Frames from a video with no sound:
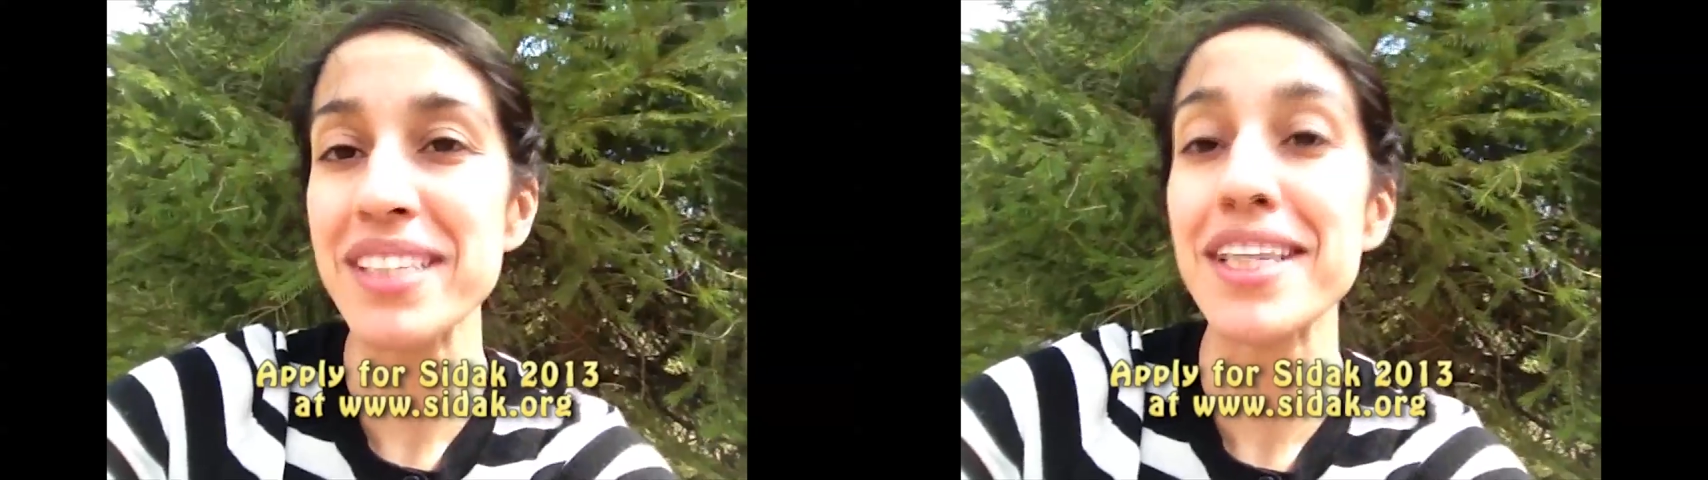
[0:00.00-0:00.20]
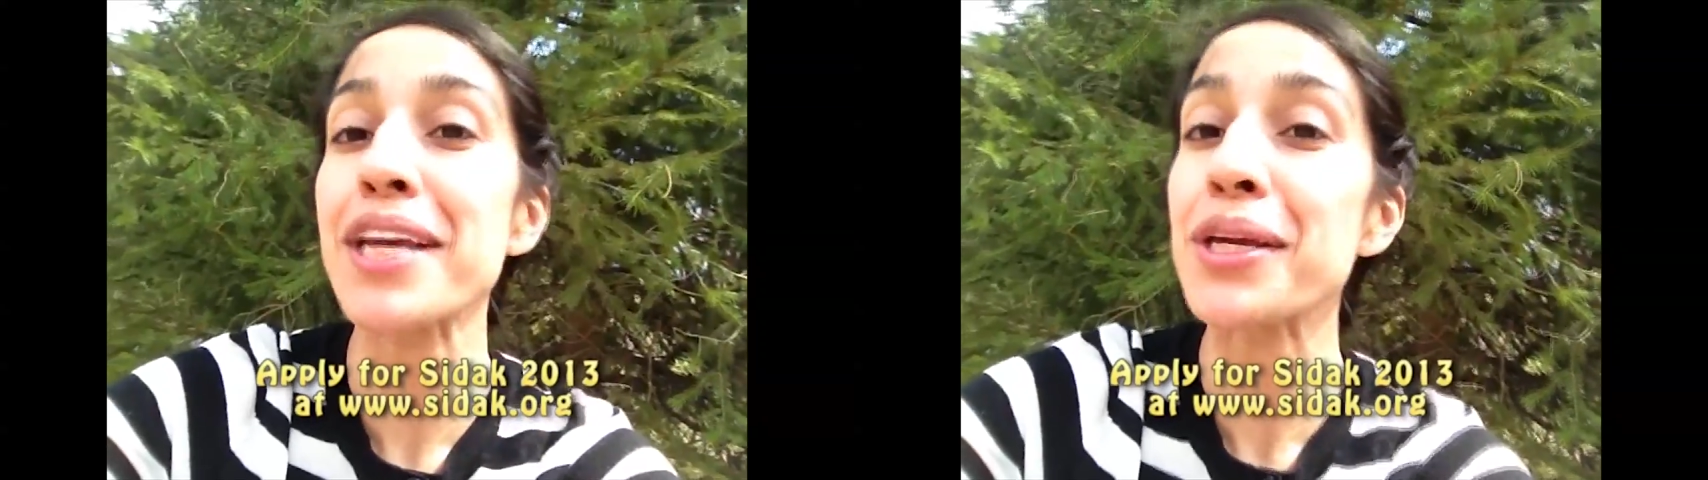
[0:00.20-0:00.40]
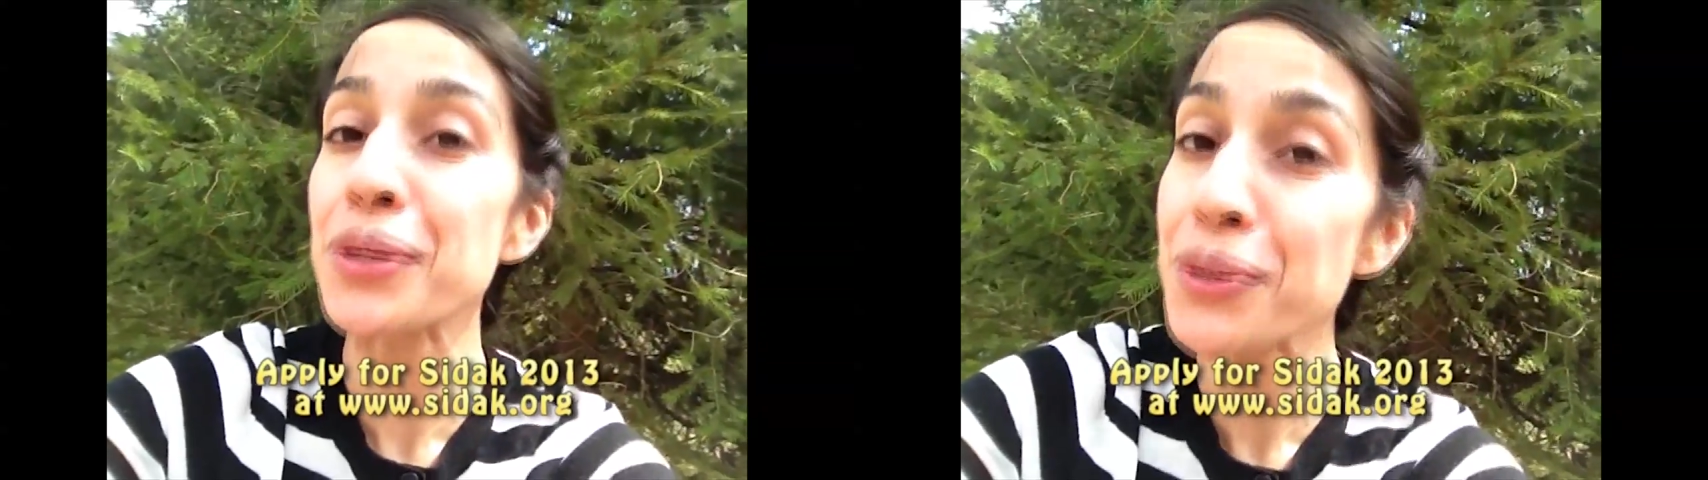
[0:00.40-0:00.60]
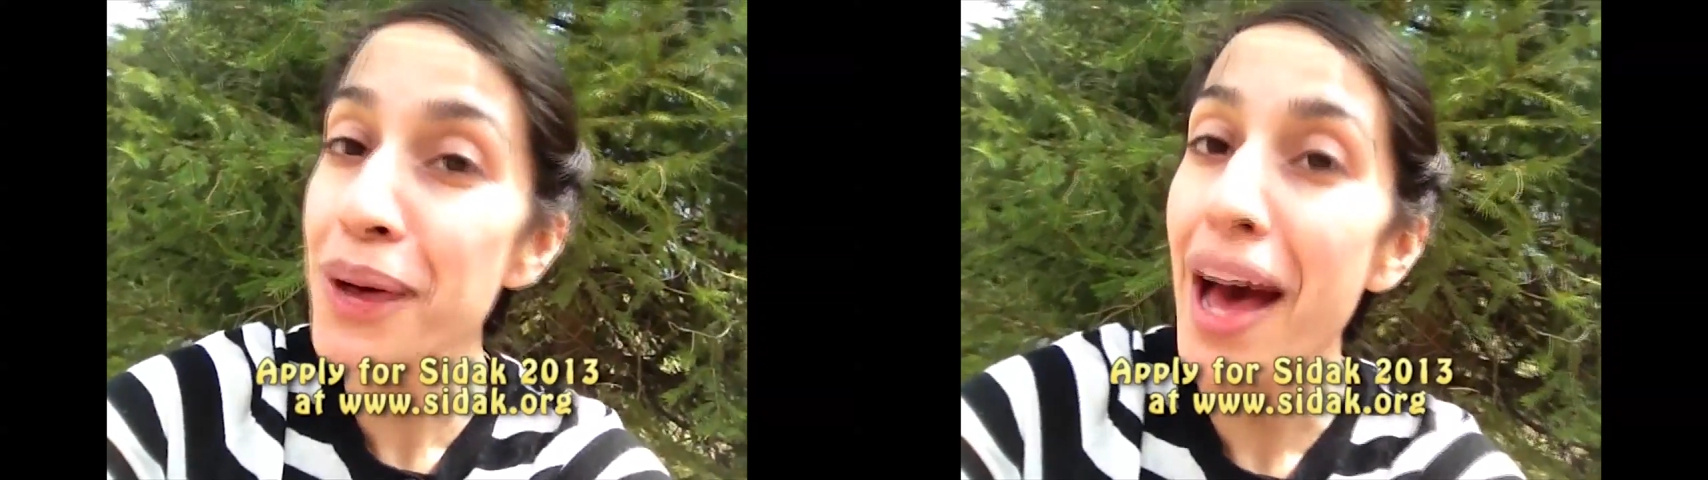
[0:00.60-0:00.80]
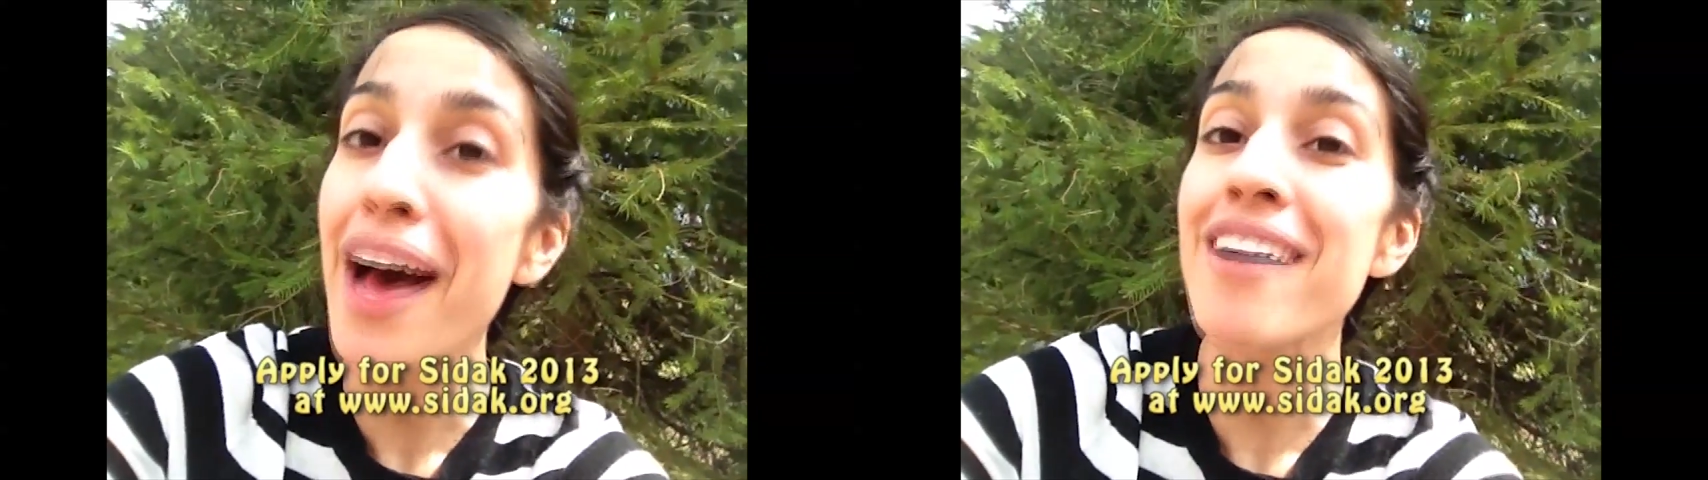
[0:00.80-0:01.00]
base that
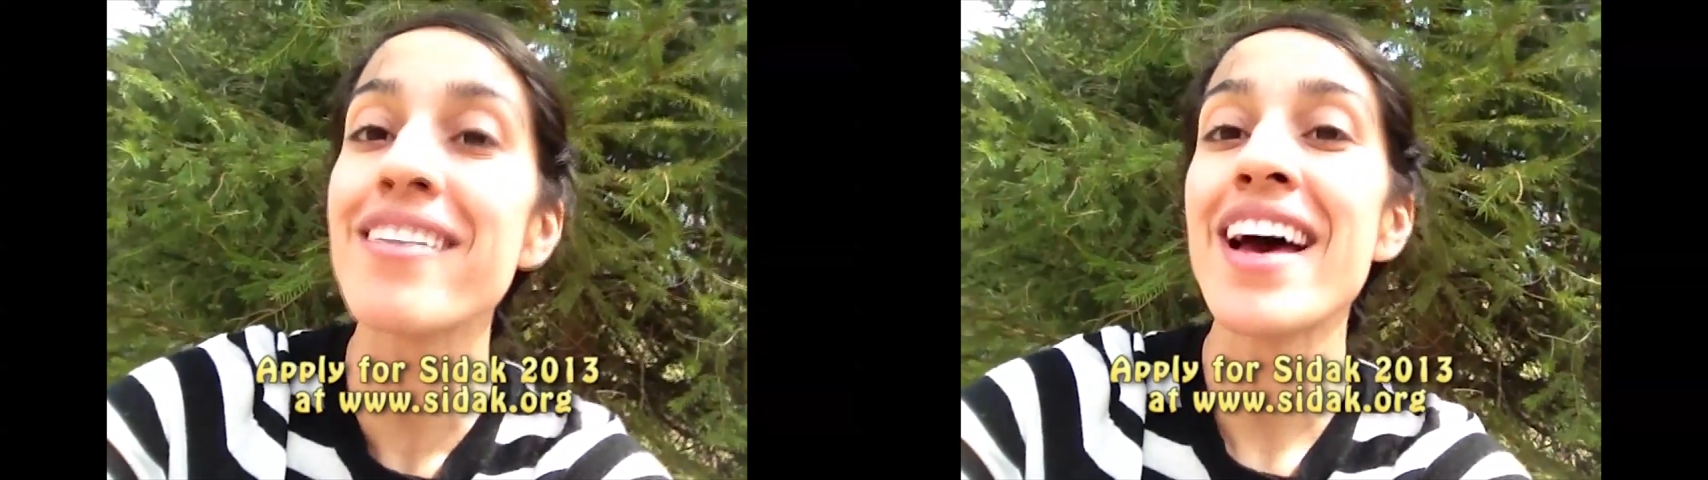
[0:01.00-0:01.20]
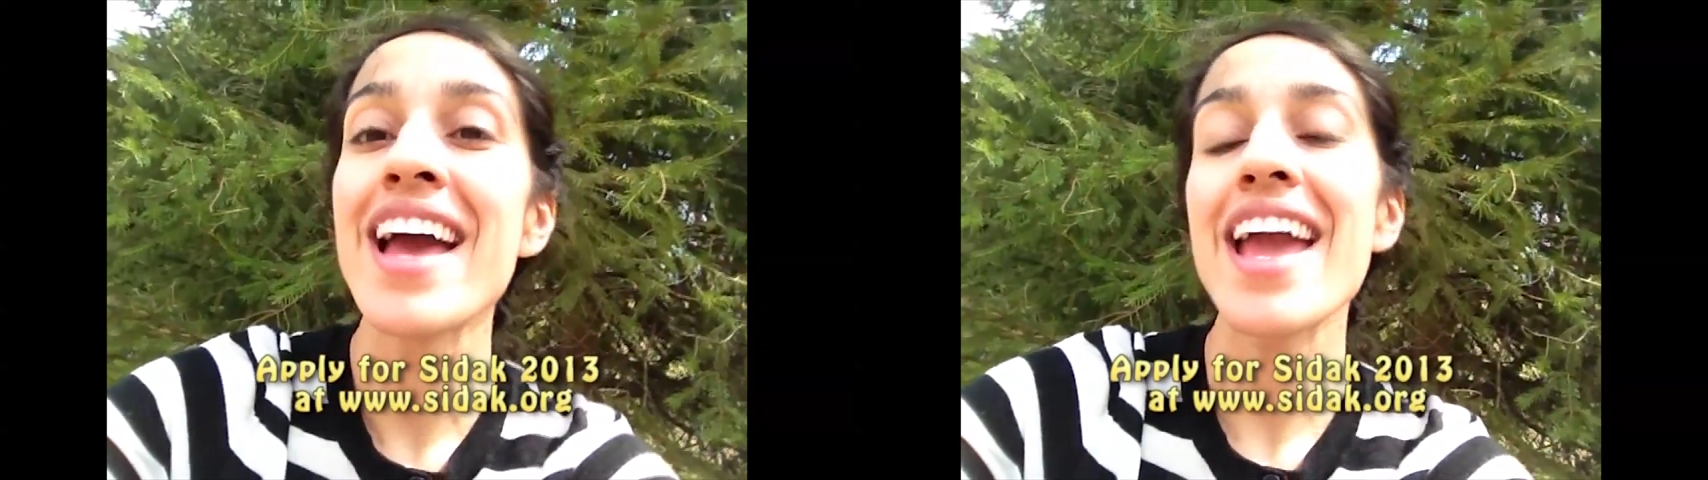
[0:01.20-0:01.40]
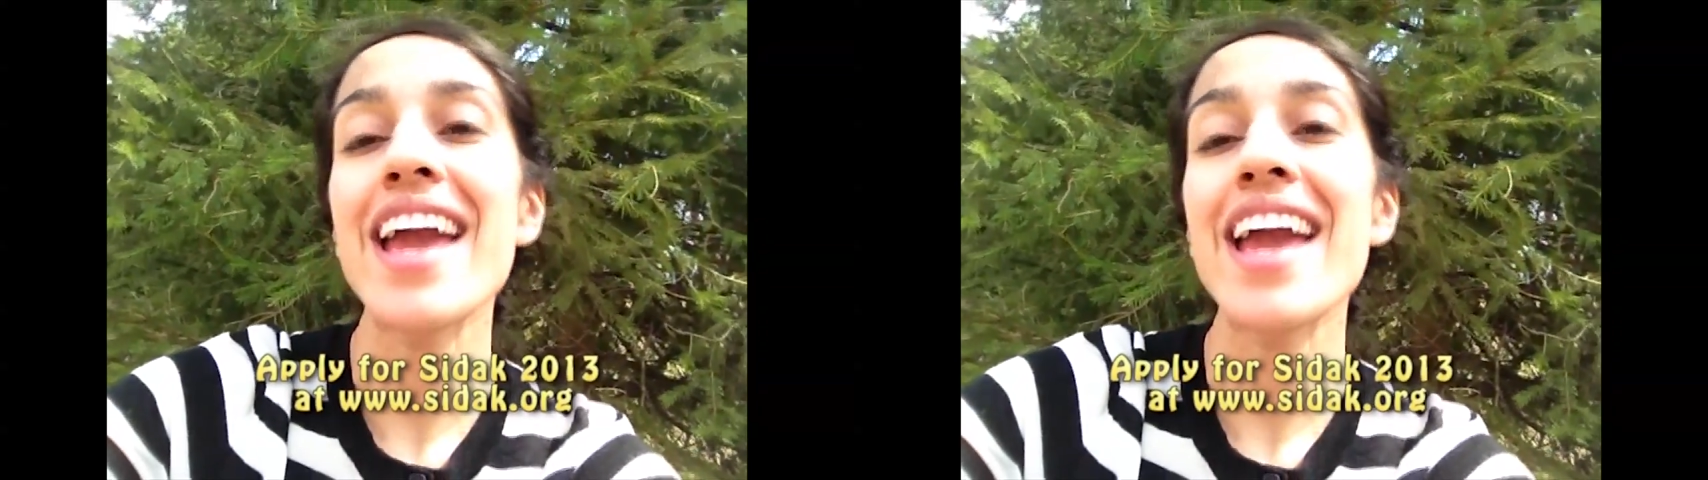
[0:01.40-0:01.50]
you have